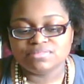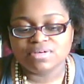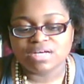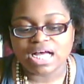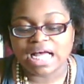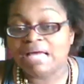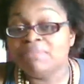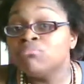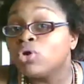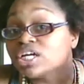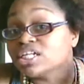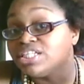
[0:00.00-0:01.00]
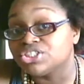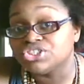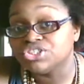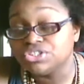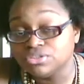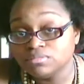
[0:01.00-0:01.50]
I add more
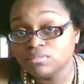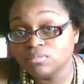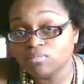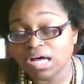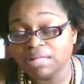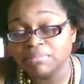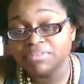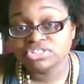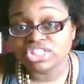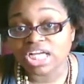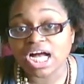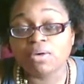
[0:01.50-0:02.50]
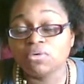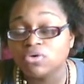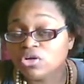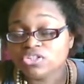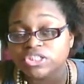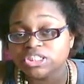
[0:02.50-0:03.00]
conditioner while I'm in the shower,
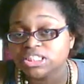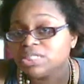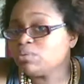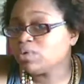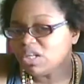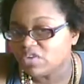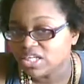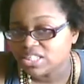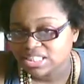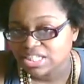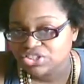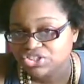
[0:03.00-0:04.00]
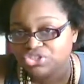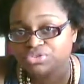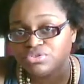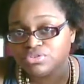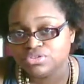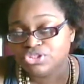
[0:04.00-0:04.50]
under a sink, whatever I decide
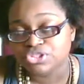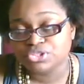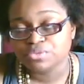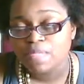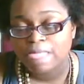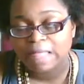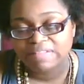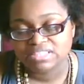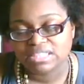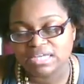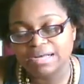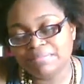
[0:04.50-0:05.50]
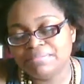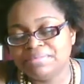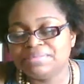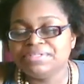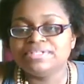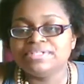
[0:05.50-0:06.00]
to do at the time.
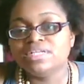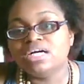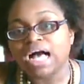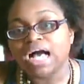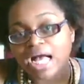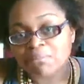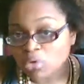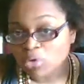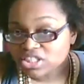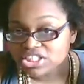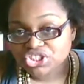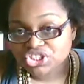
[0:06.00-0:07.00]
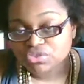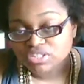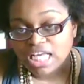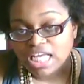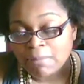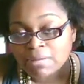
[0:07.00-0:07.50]
I add more conditioner on
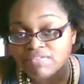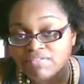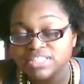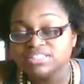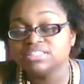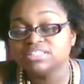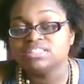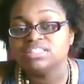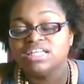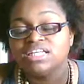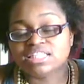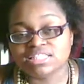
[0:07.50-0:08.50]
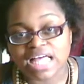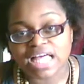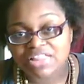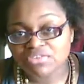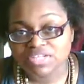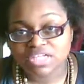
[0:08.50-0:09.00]
top of it.
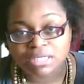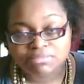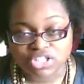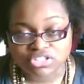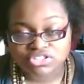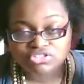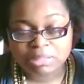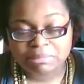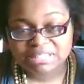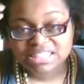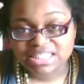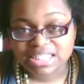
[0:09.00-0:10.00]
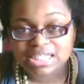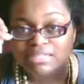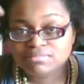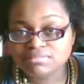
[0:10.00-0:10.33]
Lather it up, start scrubbing the scalp.